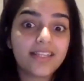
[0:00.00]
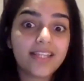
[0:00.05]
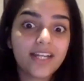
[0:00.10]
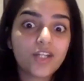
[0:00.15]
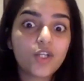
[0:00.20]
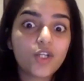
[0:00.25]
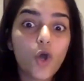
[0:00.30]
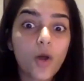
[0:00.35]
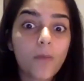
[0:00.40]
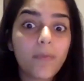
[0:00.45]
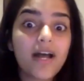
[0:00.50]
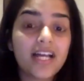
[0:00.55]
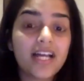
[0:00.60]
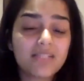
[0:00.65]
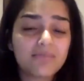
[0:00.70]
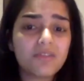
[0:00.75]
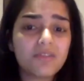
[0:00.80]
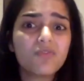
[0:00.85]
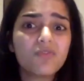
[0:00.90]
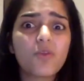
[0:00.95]
that top has
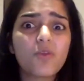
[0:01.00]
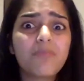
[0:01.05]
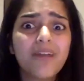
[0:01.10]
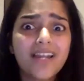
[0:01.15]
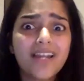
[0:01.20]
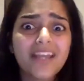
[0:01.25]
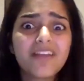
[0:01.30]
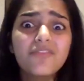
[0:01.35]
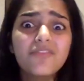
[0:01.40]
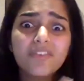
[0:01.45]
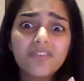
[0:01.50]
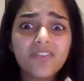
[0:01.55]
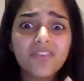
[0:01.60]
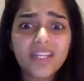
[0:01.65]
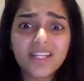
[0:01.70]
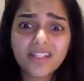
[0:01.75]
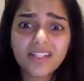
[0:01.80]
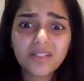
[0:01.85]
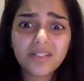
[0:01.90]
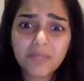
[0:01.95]
been worn by like
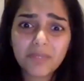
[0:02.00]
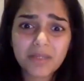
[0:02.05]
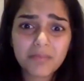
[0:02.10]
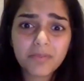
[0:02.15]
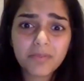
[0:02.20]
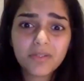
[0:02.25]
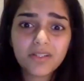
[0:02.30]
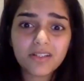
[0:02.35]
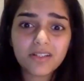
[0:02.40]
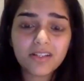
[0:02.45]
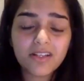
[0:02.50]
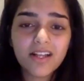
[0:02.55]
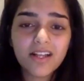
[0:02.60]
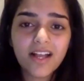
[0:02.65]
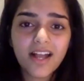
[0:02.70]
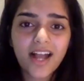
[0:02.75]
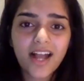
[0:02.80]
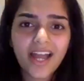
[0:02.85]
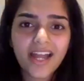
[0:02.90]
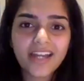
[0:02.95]
50 other people,
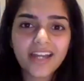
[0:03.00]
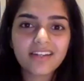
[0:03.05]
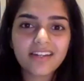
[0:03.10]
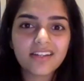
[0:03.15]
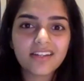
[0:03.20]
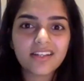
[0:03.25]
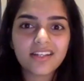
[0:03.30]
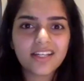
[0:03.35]
and